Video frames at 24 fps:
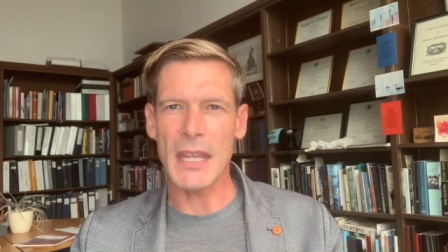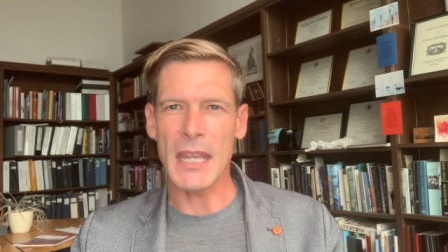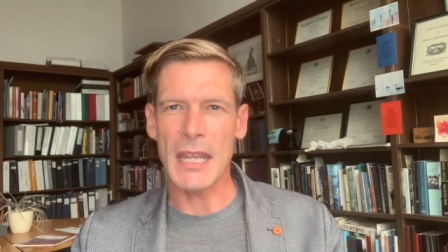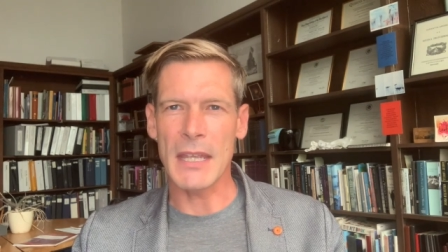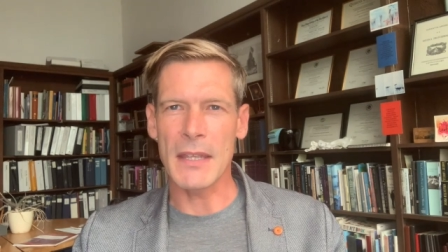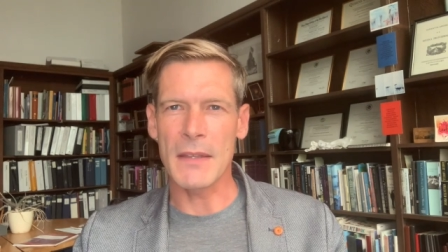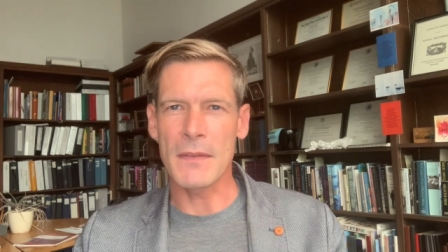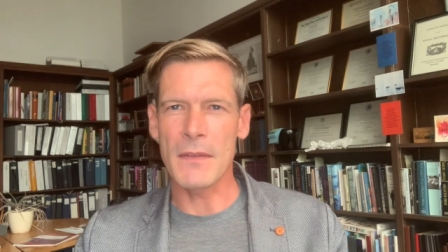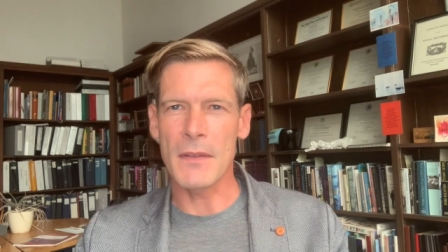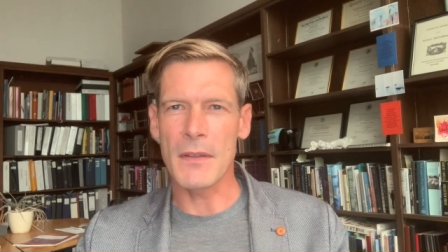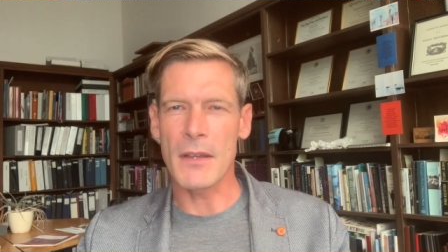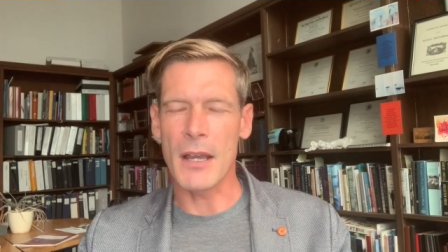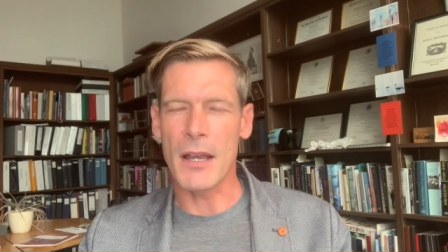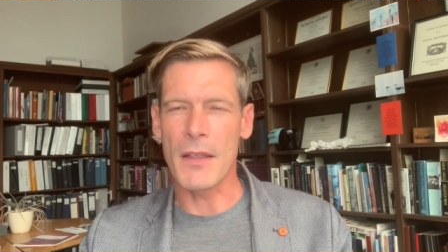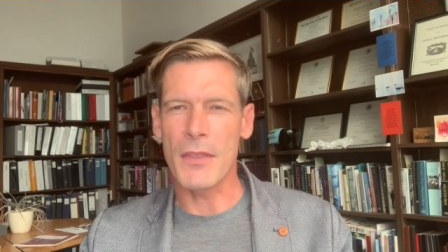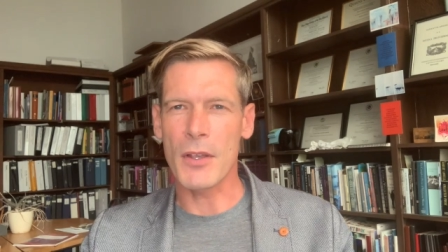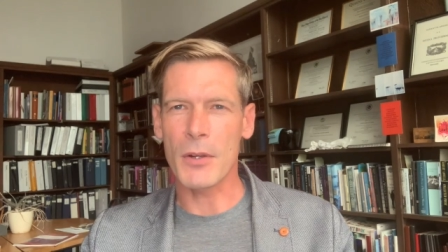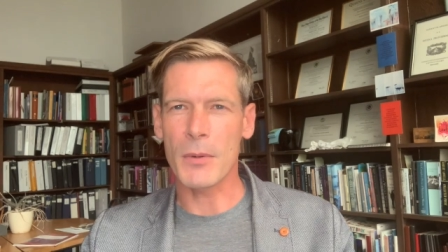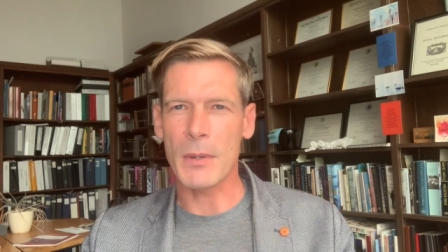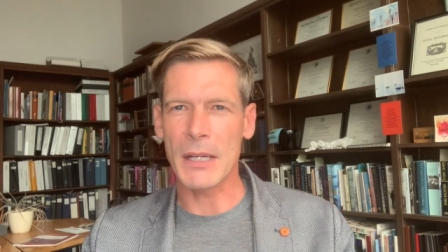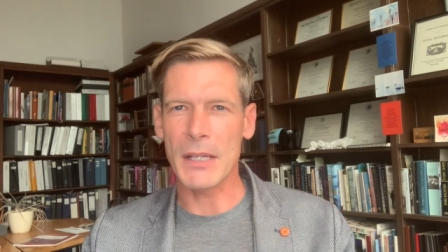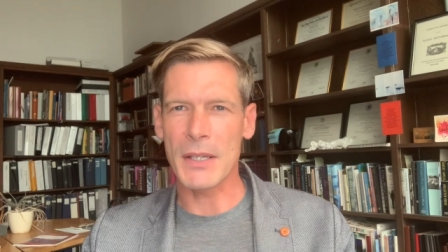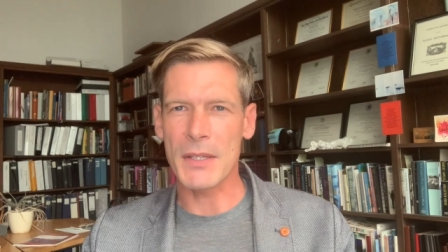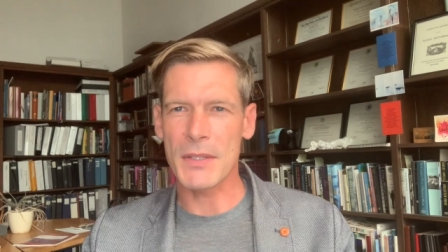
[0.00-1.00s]
in
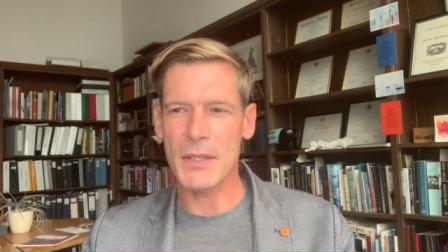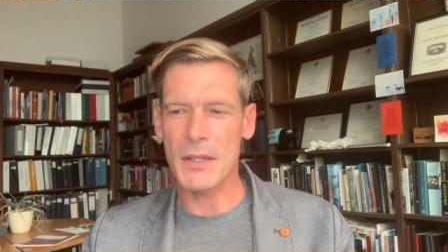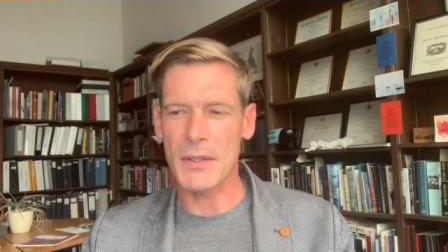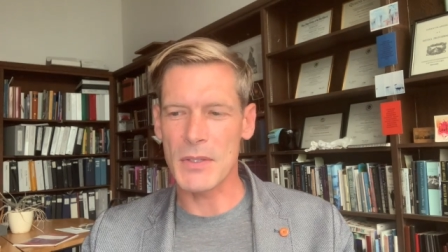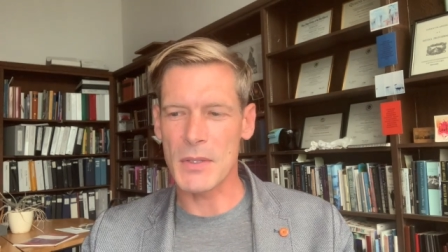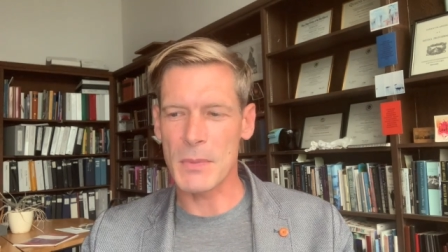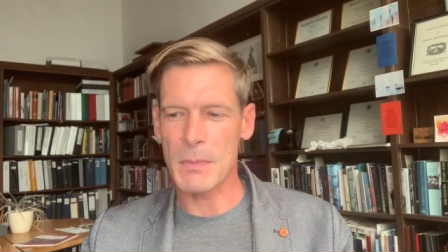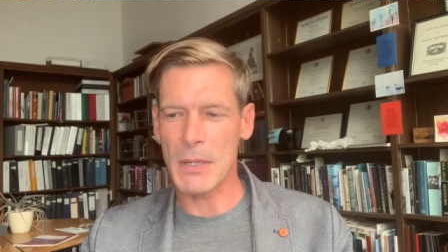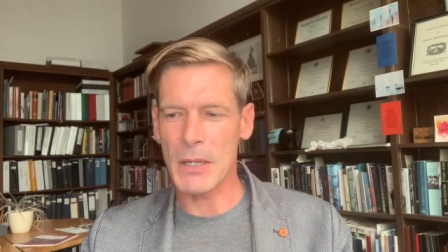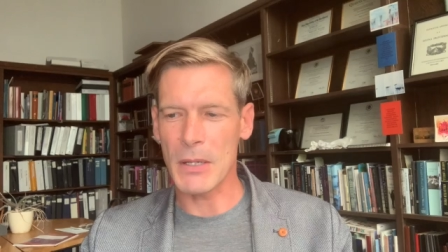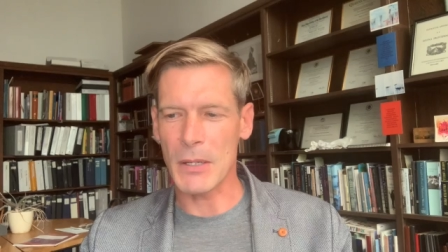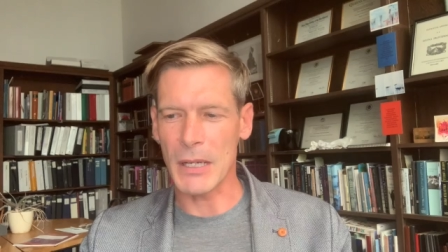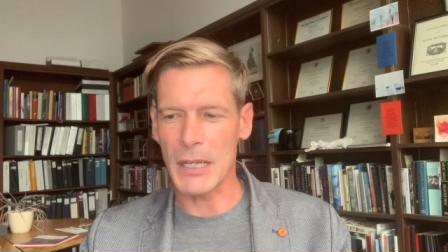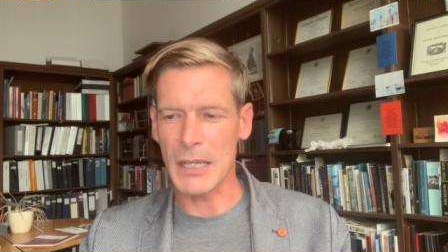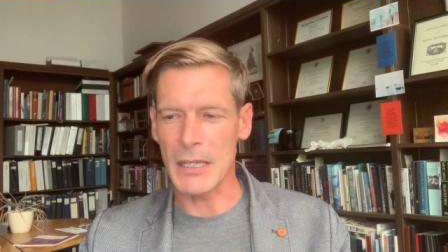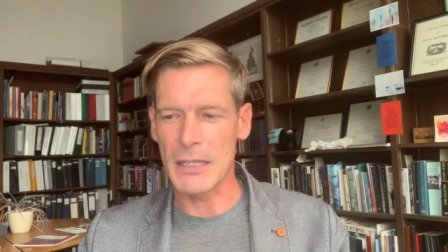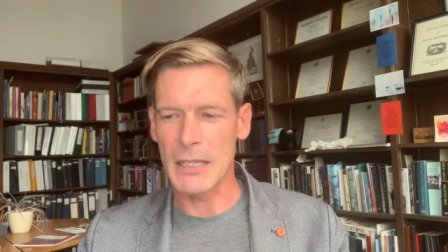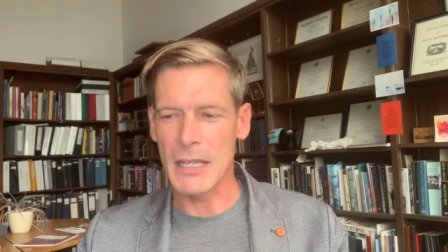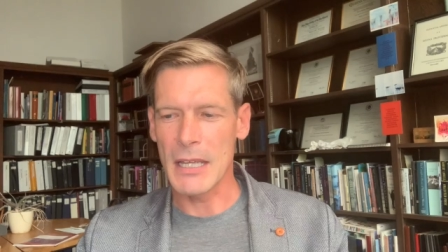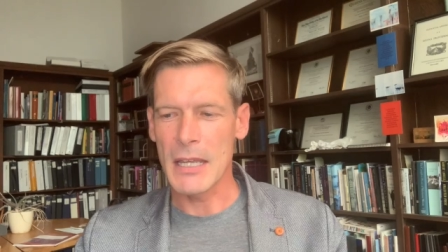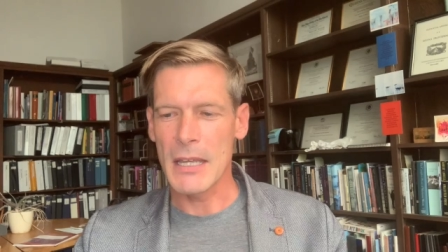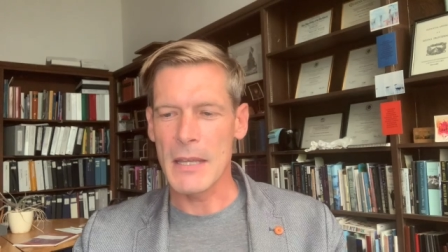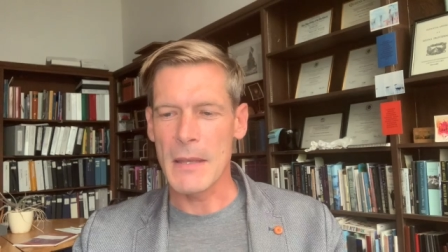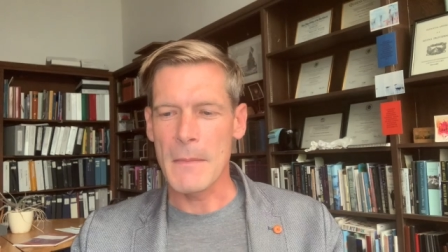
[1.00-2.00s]
the Renaissance period.